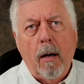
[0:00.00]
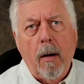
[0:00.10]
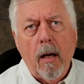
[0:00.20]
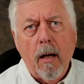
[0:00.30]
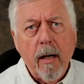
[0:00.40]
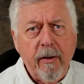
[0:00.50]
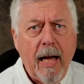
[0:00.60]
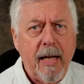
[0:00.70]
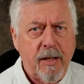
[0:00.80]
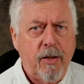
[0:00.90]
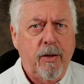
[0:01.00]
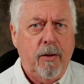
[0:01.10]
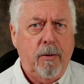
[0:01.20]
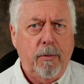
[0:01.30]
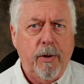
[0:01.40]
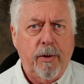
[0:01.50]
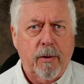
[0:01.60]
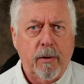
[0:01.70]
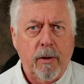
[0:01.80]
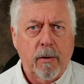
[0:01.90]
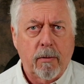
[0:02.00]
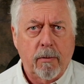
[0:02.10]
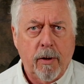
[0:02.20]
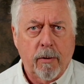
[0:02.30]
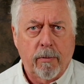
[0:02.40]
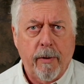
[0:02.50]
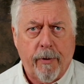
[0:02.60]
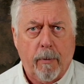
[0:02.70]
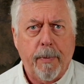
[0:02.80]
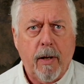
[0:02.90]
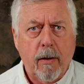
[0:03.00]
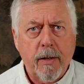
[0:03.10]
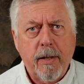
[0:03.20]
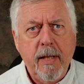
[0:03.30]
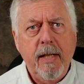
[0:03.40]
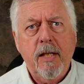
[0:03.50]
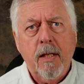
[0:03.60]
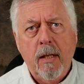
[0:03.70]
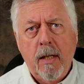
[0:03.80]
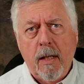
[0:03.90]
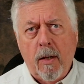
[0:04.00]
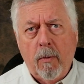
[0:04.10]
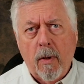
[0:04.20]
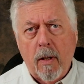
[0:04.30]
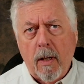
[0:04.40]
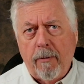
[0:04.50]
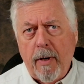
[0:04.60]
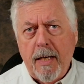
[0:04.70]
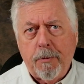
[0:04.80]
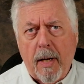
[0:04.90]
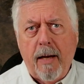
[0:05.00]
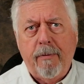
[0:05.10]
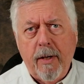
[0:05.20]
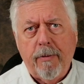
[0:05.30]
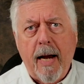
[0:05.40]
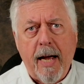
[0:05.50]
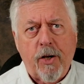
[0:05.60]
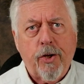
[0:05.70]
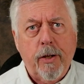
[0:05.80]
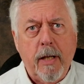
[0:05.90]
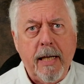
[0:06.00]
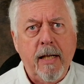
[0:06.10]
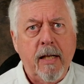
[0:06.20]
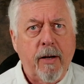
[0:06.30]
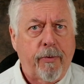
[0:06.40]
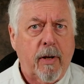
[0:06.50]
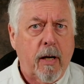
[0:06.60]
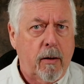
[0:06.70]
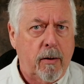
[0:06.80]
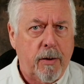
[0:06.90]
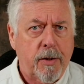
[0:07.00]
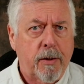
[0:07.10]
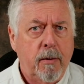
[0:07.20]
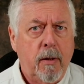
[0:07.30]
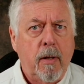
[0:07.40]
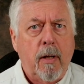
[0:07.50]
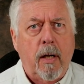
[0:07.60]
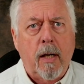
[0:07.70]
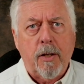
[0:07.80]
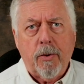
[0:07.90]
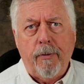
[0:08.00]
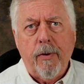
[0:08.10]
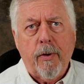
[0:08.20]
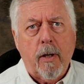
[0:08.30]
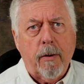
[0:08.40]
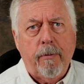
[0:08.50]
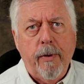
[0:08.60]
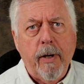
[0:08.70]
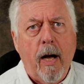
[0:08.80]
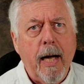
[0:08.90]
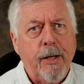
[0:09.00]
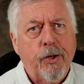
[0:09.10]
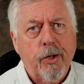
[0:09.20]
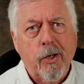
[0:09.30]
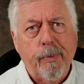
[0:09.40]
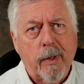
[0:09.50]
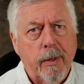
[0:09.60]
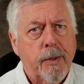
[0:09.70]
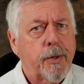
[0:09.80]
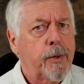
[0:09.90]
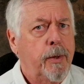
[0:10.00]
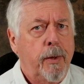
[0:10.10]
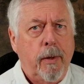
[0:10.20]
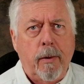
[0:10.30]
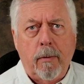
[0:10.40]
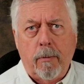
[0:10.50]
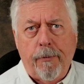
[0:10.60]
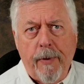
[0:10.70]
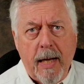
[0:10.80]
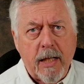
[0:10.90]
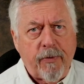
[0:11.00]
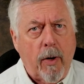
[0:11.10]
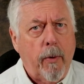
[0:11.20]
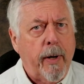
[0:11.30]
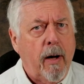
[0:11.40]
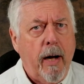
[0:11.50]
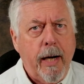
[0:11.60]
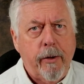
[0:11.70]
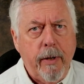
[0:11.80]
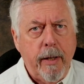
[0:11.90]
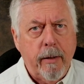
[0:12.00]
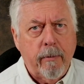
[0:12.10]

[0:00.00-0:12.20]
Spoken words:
a lot of it has to do with your river, because these flies will have different action in different currents. So if you've got very high turbulence, fast flowing, high gradient